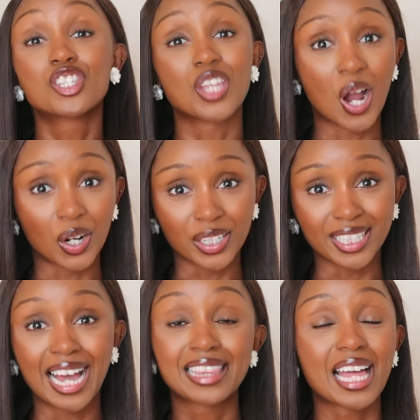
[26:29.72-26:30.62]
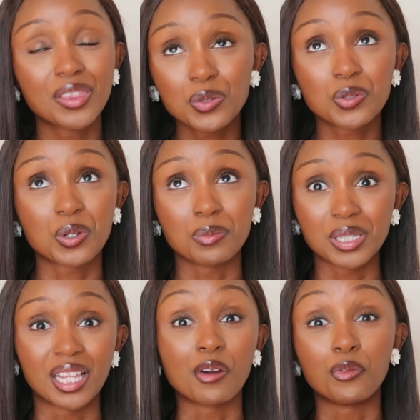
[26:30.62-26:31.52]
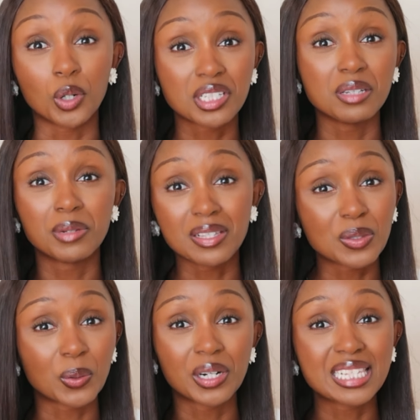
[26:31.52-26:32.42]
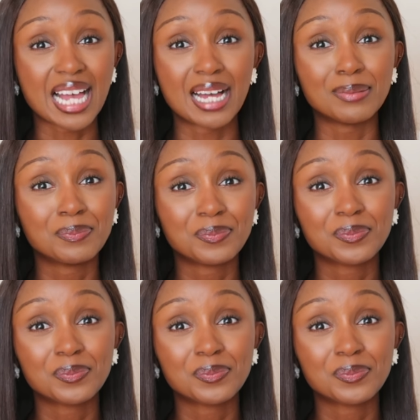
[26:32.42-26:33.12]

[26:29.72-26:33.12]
Sorry, I thought this was gonna be like a 14-minute story time.